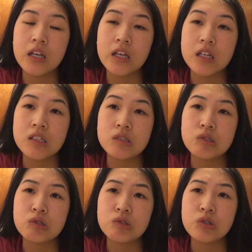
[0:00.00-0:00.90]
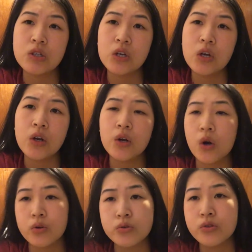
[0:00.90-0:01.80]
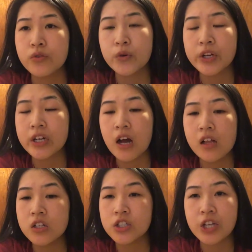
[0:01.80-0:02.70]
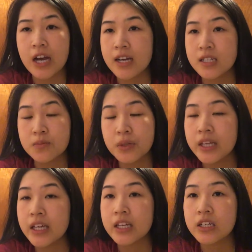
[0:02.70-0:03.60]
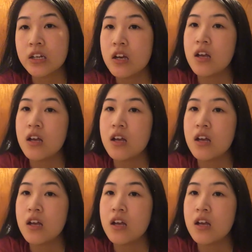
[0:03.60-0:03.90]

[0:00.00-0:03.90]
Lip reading: and go to the 4-year college as planned.